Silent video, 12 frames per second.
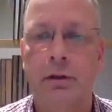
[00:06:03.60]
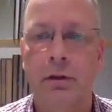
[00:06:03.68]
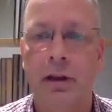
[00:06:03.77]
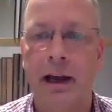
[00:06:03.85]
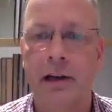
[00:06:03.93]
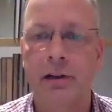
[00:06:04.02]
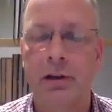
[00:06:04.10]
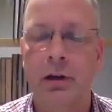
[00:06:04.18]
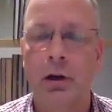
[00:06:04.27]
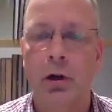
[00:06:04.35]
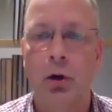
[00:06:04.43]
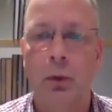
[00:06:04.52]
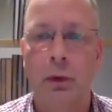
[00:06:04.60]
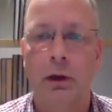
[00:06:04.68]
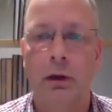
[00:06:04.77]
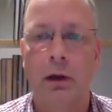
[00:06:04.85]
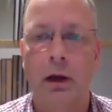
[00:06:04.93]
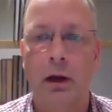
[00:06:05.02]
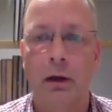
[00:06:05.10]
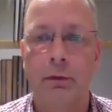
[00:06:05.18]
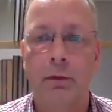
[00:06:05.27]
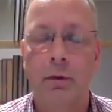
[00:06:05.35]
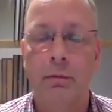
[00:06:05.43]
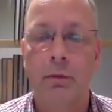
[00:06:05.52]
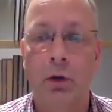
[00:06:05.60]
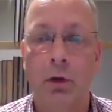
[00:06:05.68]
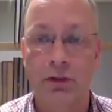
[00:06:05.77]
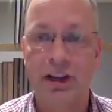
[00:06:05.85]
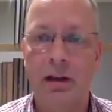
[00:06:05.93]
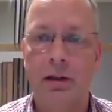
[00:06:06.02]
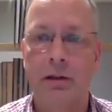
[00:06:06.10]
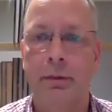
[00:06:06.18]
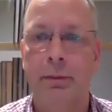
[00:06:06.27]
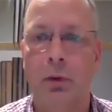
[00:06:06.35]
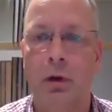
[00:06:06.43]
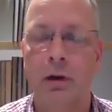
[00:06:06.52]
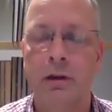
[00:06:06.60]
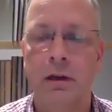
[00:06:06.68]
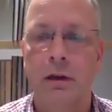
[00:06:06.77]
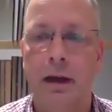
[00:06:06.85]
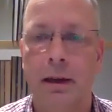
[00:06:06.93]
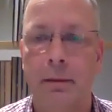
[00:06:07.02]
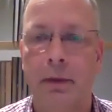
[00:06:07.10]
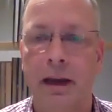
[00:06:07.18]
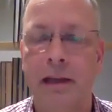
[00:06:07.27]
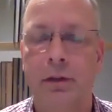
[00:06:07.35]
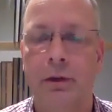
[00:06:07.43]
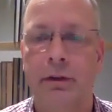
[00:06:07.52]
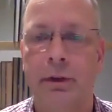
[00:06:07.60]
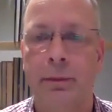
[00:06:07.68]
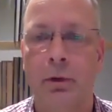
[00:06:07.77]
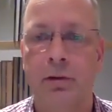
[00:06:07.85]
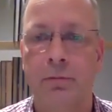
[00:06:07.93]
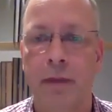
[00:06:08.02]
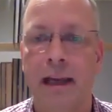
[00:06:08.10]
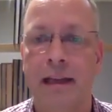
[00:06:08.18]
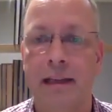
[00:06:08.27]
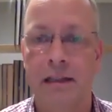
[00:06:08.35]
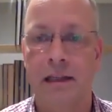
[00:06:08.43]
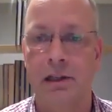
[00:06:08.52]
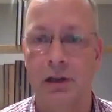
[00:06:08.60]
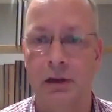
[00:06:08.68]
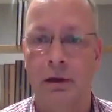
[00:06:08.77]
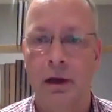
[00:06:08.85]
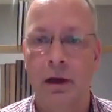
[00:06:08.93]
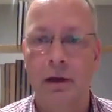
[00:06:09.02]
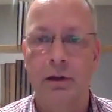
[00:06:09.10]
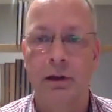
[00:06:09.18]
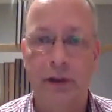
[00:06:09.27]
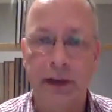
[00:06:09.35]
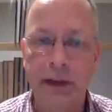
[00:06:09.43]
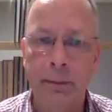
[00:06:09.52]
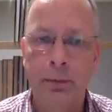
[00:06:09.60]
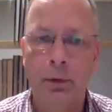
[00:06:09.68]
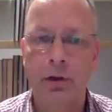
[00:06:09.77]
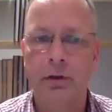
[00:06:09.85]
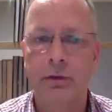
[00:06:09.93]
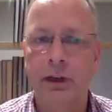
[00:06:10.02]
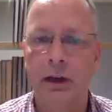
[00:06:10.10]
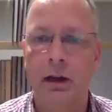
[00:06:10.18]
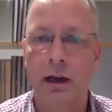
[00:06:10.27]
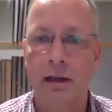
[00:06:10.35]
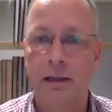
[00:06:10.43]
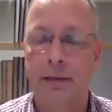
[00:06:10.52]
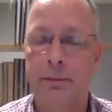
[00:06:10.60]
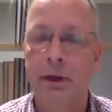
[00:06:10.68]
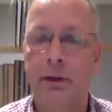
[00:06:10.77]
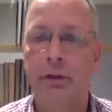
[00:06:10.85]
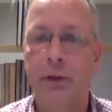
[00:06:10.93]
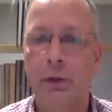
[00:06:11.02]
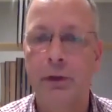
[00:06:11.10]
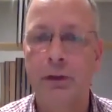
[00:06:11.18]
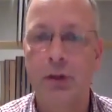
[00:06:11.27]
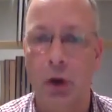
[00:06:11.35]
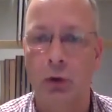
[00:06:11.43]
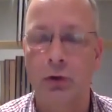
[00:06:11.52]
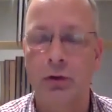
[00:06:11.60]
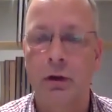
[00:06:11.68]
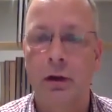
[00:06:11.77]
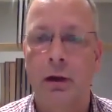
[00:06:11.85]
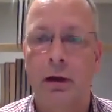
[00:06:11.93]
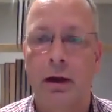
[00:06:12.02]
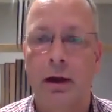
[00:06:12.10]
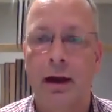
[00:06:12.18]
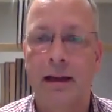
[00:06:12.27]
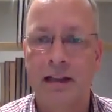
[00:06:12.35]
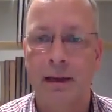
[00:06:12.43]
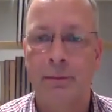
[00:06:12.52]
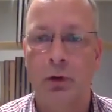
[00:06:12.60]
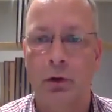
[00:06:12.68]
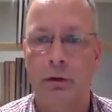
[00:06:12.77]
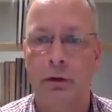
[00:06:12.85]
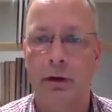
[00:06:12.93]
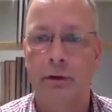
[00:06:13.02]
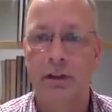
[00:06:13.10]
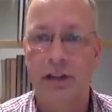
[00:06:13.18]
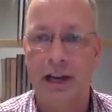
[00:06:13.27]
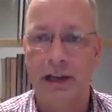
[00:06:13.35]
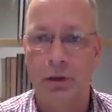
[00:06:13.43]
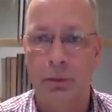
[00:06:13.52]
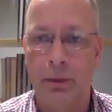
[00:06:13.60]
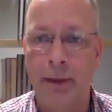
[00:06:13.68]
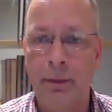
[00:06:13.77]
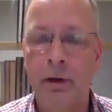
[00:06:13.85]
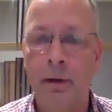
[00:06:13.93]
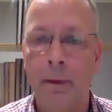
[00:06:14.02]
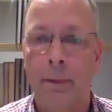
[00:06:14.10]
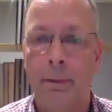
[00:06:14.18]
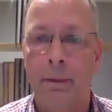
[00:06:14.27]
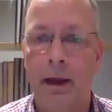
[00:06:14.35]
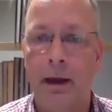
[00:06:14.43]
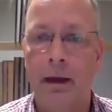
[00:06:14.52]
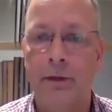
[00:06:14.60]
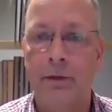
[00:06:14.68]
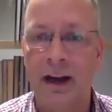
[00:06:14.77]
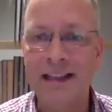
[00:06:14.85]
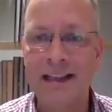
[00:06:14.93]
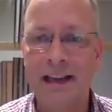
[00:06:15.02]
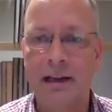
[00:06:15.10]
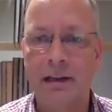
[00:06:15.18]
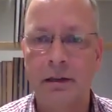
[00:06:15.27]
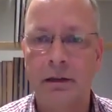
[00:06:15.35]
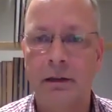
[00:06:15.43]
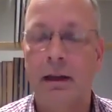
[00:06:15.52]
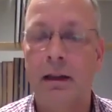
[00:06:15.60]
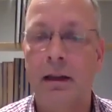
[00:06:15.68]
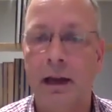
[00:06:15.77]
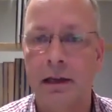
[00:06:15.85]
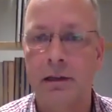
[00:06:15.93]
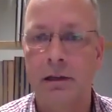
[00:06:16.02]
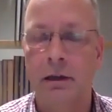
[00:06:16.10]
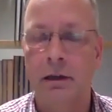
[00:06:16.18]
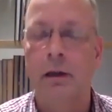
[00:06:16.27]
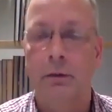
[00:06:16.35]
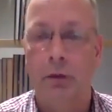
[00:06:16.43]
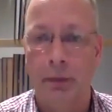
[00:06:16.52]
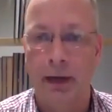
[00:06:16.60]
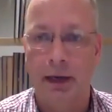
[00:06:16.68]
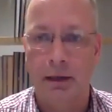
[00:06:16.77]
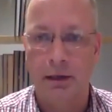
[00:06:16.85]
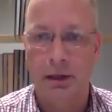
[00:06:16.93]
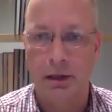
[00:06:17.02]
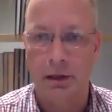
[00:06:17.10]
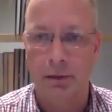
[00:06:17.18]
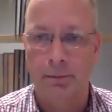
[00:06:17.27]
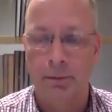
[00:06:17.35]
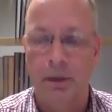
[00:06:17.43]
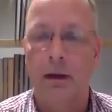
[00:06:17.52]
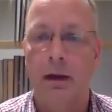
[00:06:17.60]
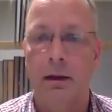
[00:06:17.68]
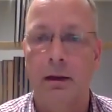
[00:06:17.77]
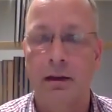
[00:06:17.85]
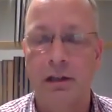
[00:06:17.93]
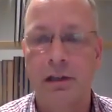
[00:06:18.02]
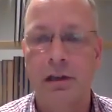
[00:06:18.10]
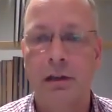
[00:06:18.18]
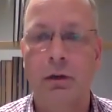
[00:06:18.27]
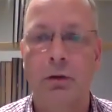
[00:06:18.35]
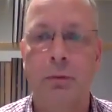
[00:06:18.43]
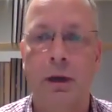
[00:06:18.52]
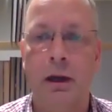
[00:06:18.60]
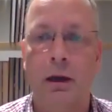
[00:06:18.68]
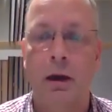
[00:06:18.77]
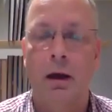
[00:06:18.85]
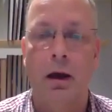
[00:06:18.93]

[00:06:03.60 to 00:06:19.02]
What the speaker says: the editor, who will consider the reports and based on the reports make a decision. So it's very important to realize that peer reviewers don't accept or reject your paper. They advise the editor and the editor will make a decision. And the decision could be